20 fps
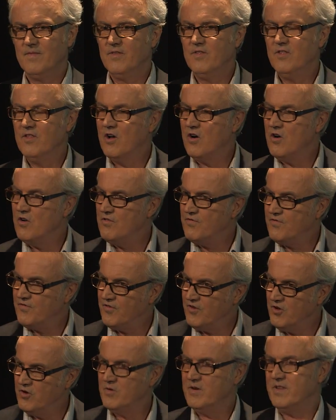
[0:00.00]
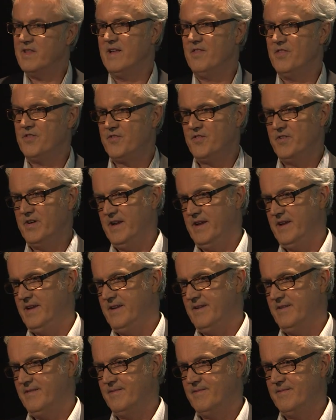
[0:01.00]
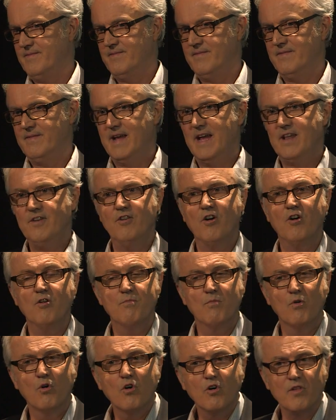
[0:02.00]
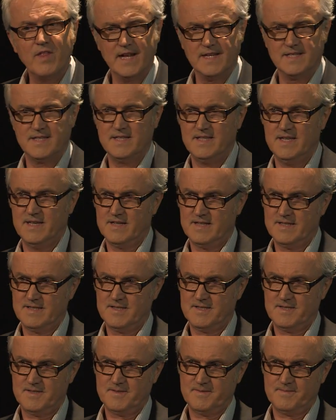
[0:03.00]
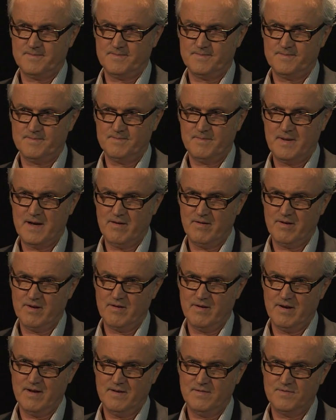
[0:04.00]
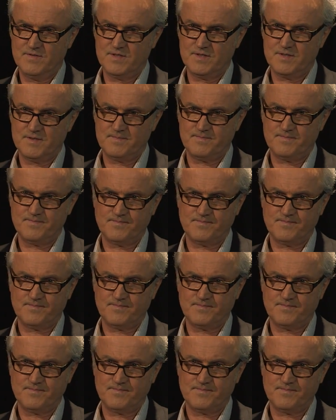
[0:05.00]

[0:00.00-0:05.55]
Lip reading: no fewer than 3 and no more than 6 paragraphs.